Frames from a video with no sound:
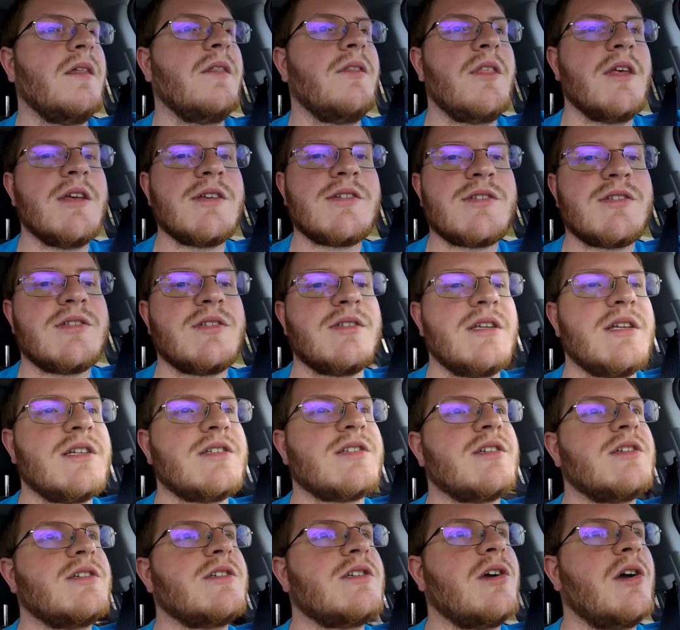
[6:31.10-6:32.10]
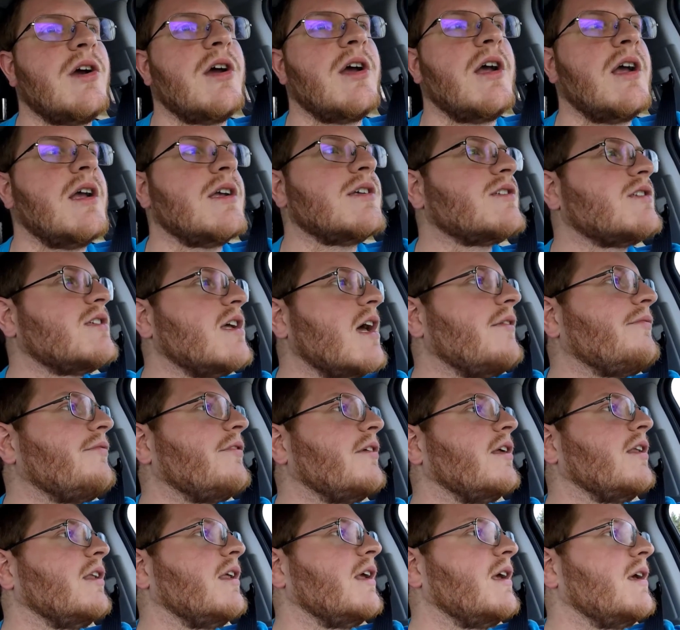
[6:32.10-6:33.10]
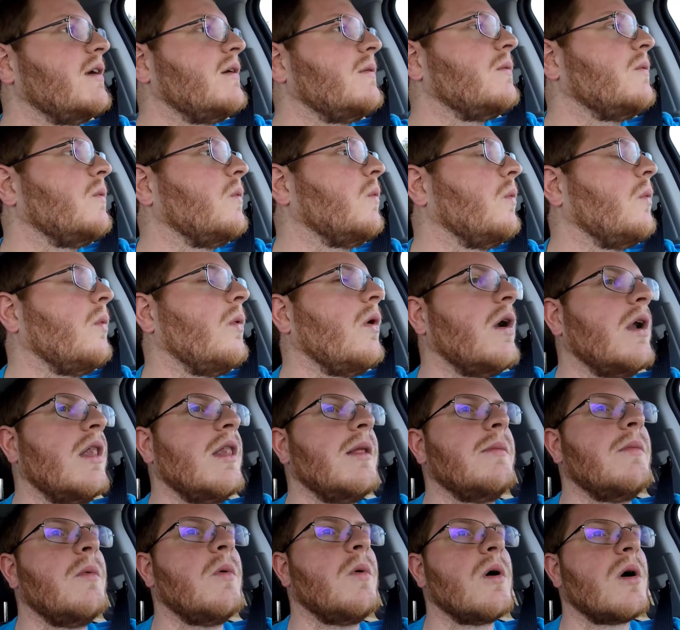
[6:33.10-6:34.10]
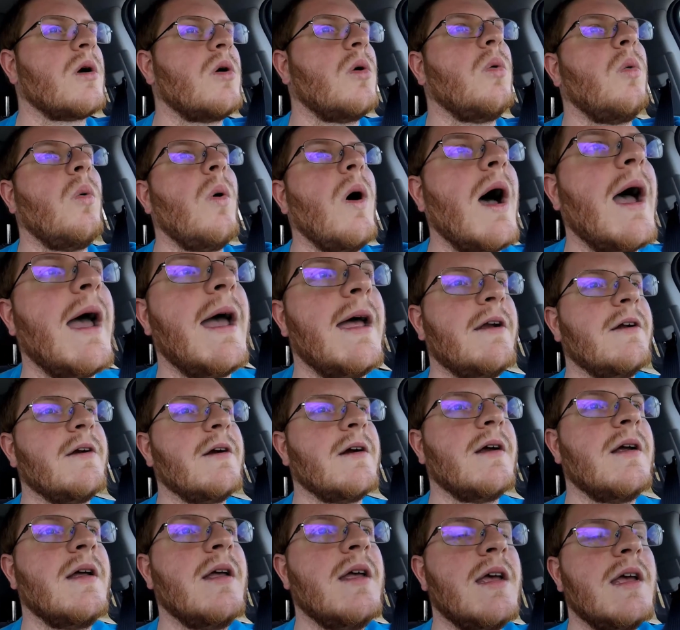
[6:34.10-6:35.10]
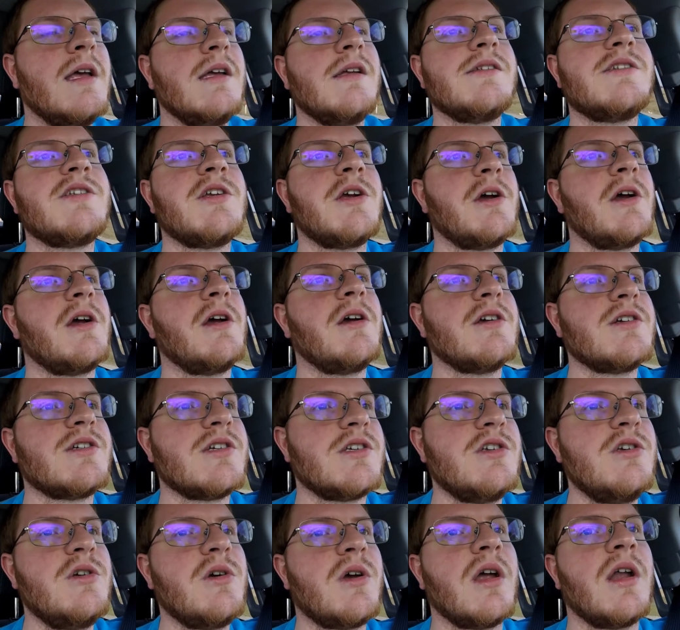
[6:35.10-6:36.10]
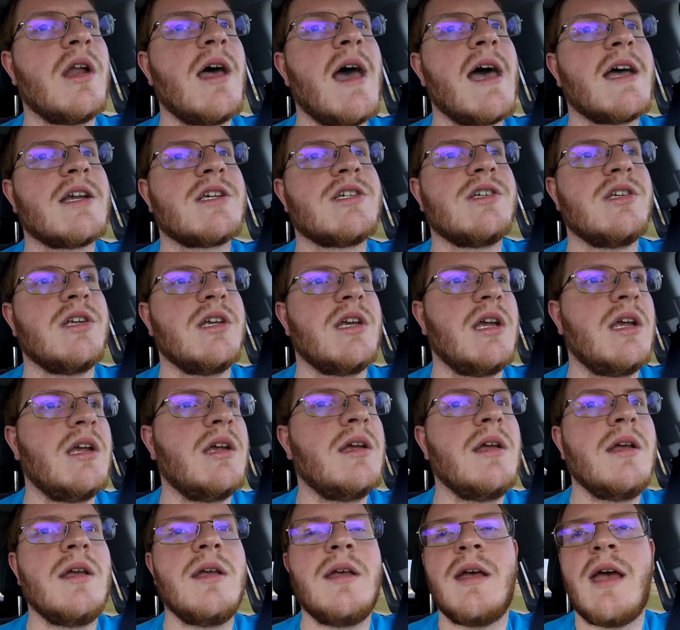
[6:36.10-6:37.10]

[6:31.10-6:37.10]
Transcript: this interior is definitely one of the more quieter interiors, and you can actually